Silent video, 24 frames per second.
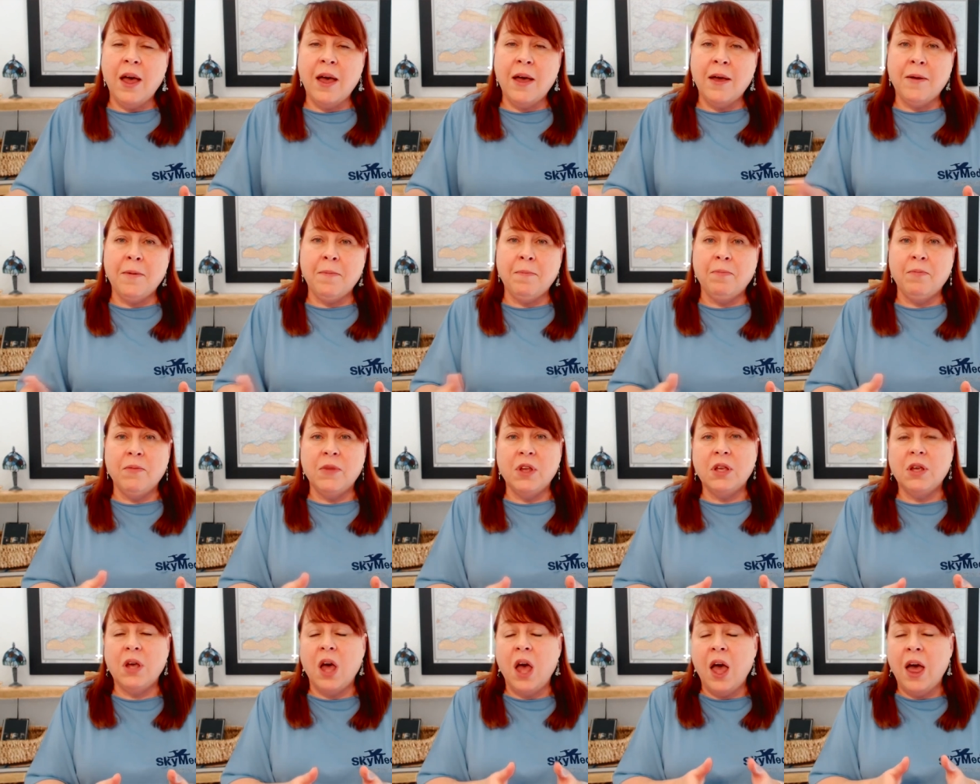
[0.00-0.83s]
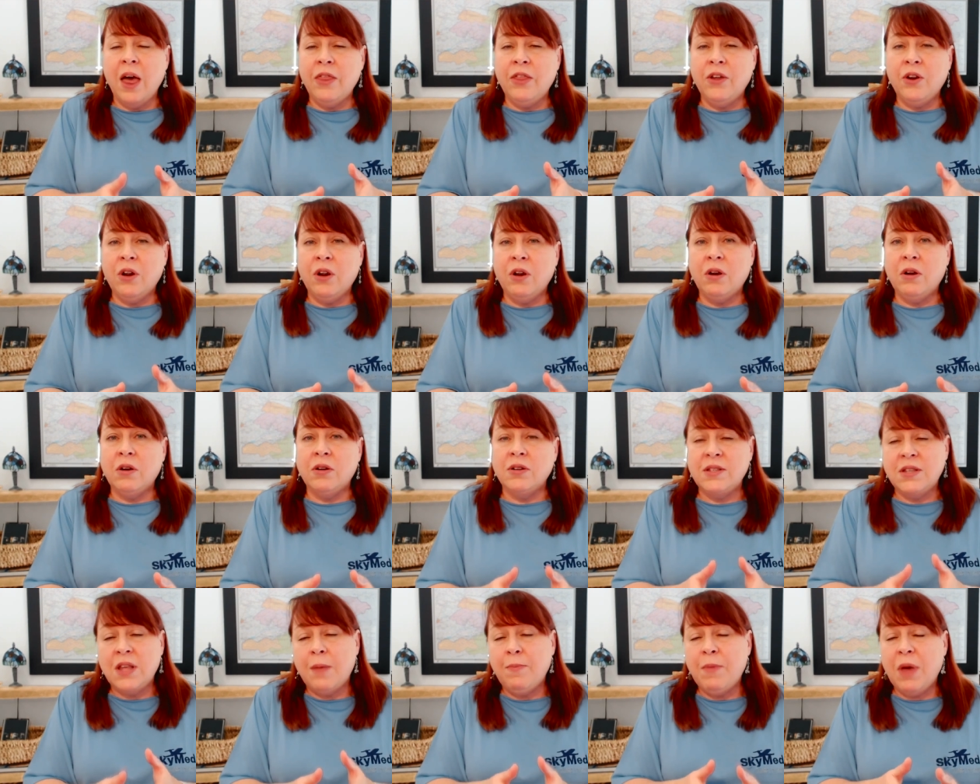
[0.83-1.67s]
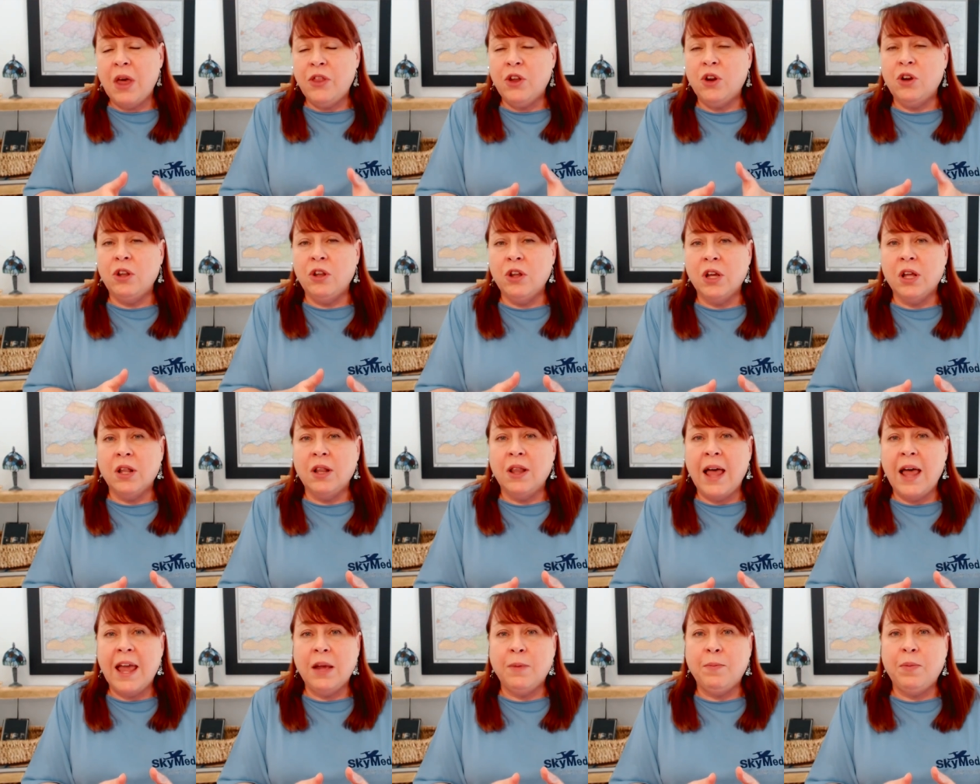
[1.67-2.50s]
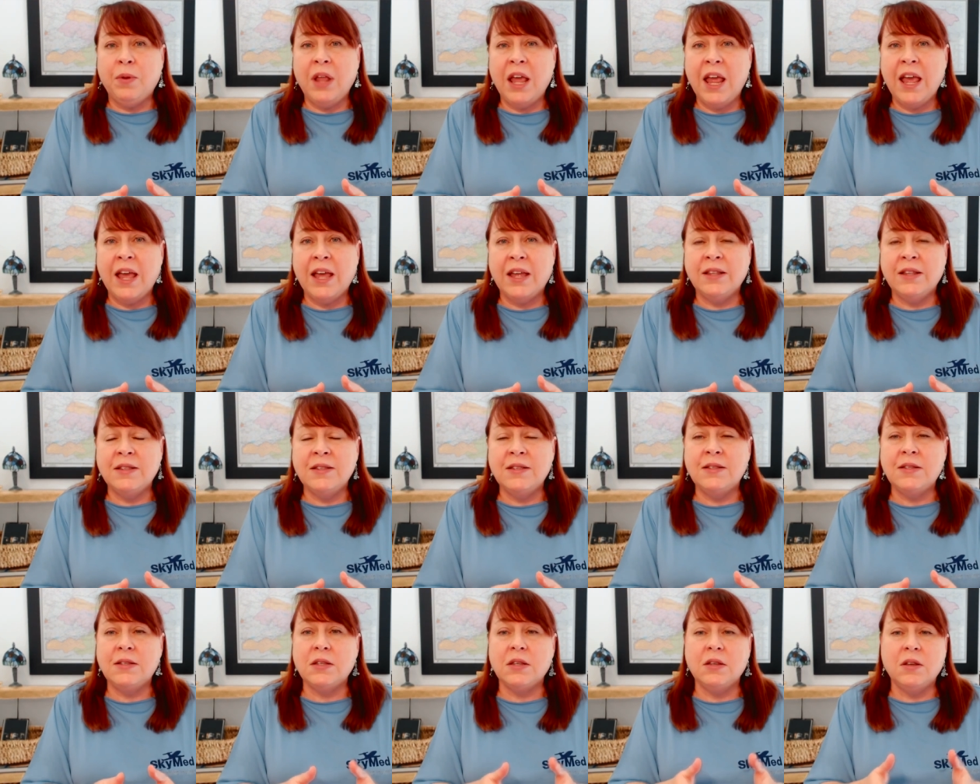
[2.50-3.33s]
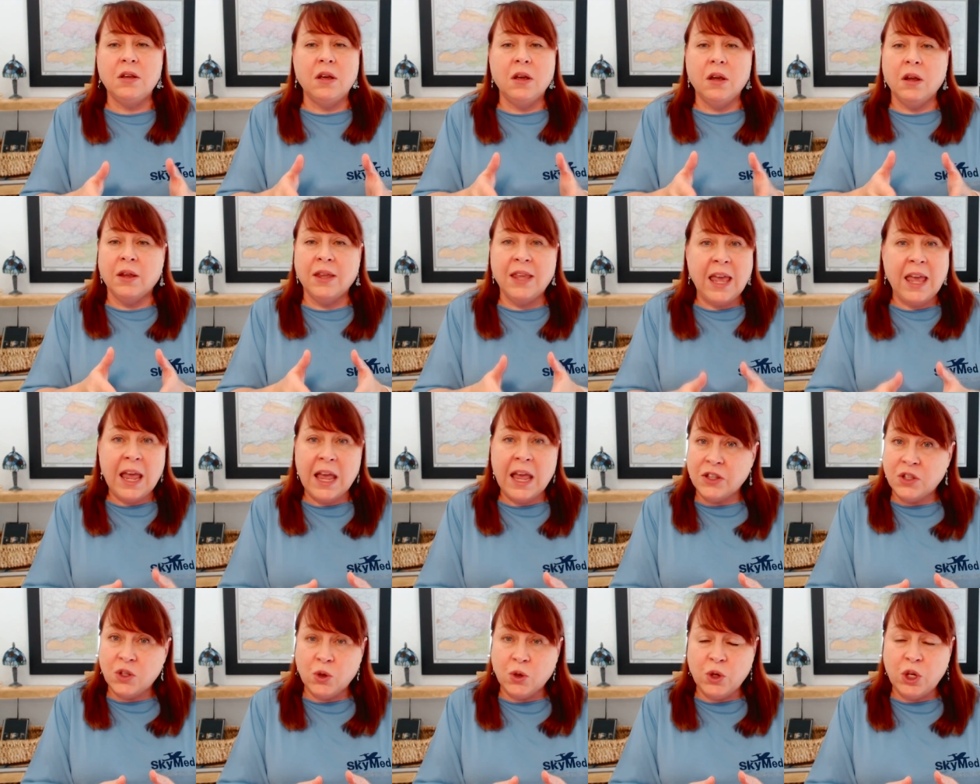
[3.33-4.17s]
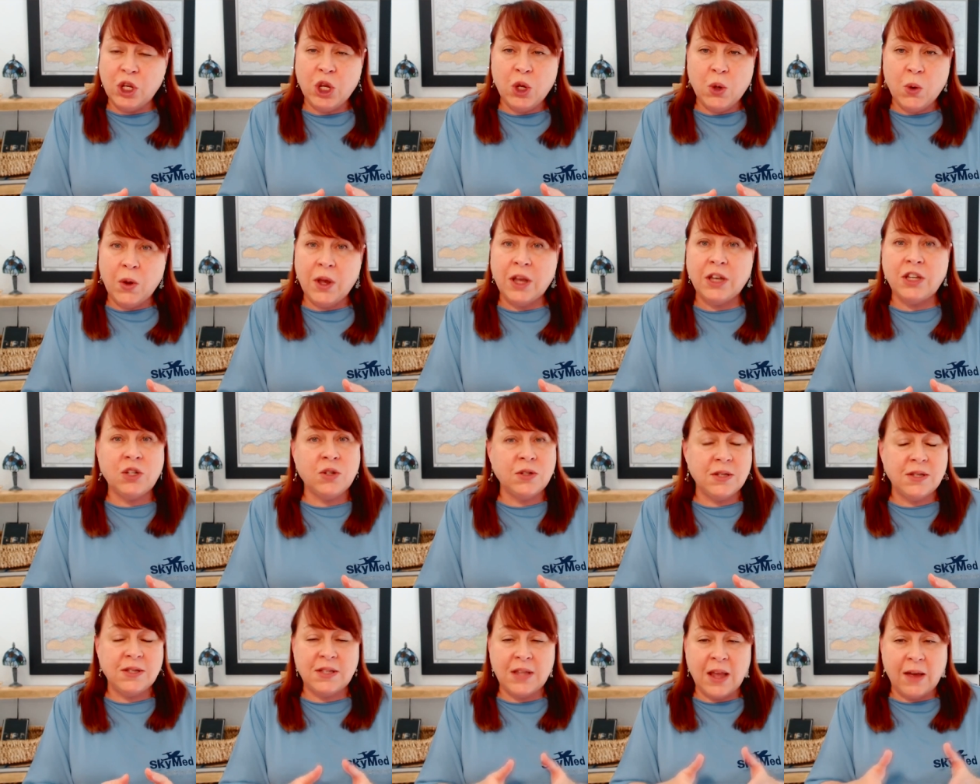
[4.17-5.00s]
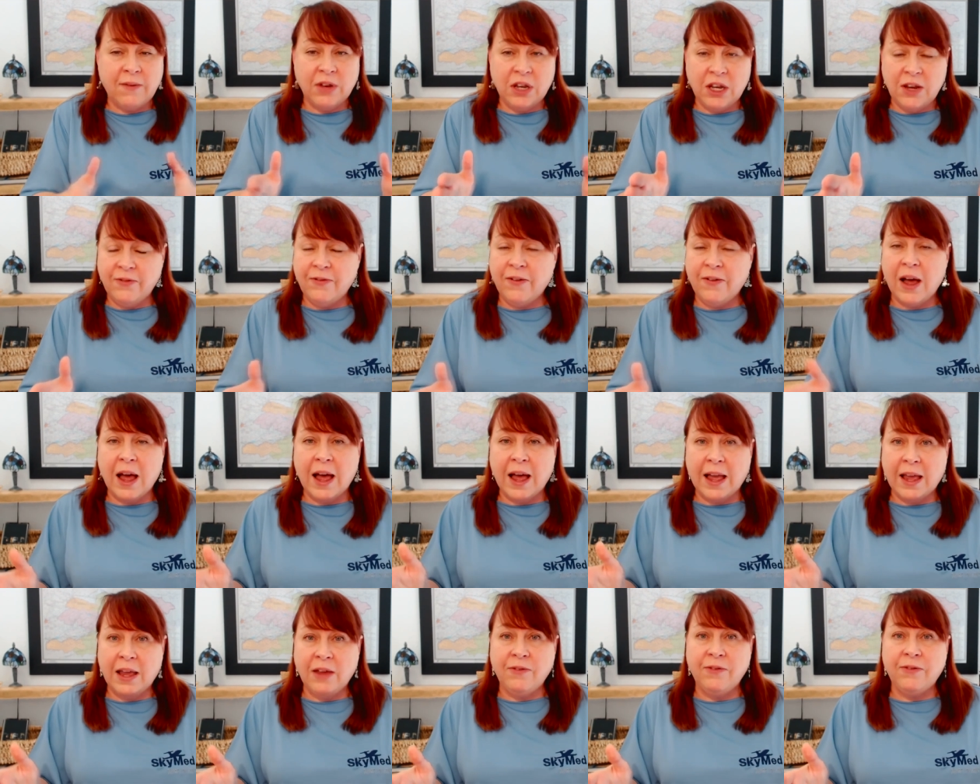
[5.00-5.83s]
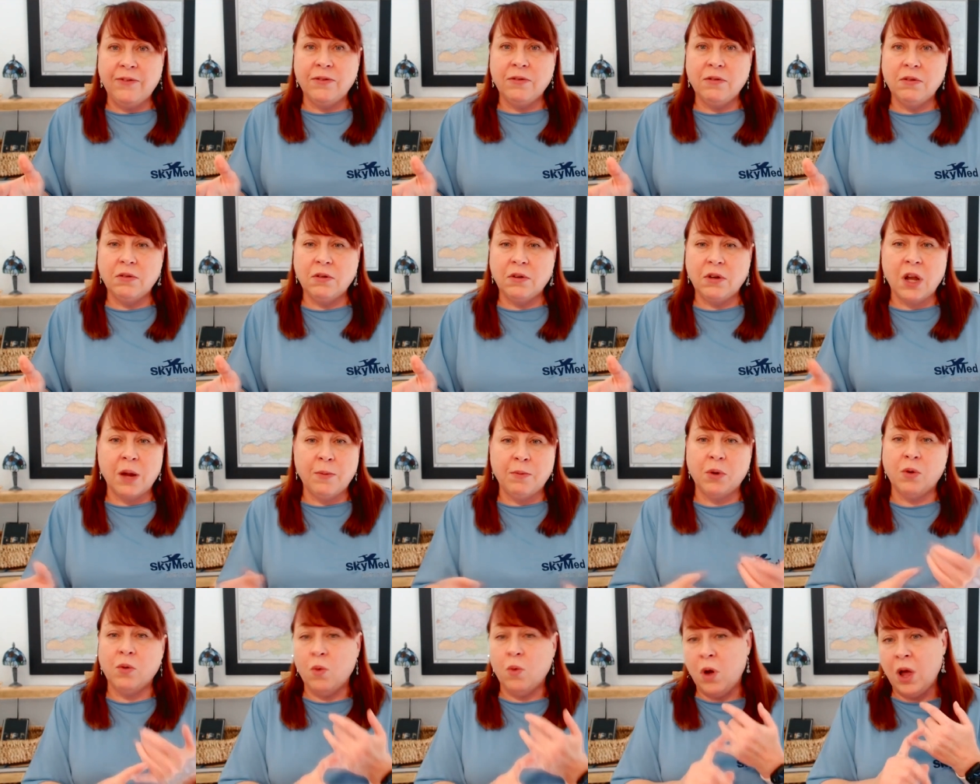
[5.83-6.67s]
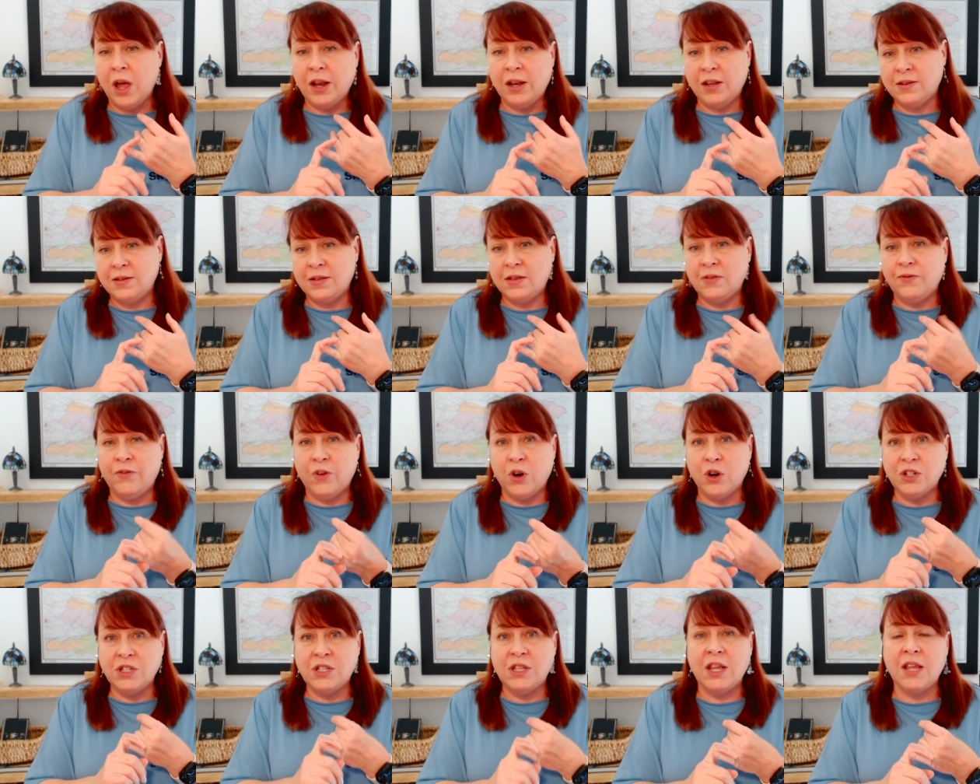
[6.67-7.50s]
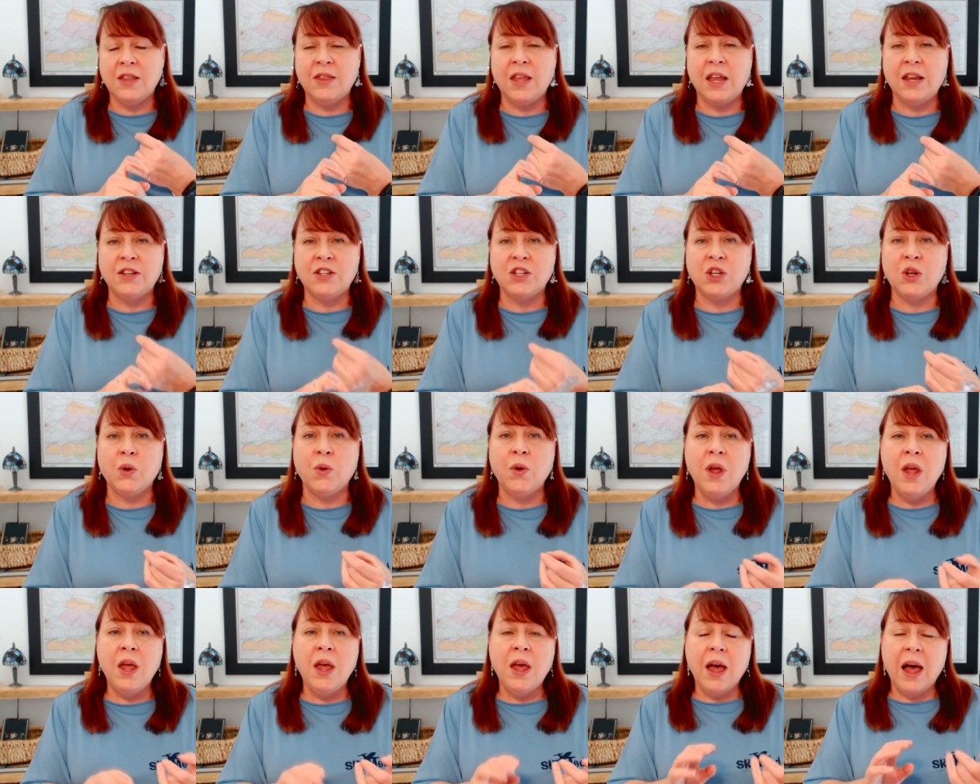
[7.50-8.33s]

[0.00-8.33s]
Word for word: Mm. Um, other, some other lookalike plans cancel you at seventy-five. Number one is the first thing they do.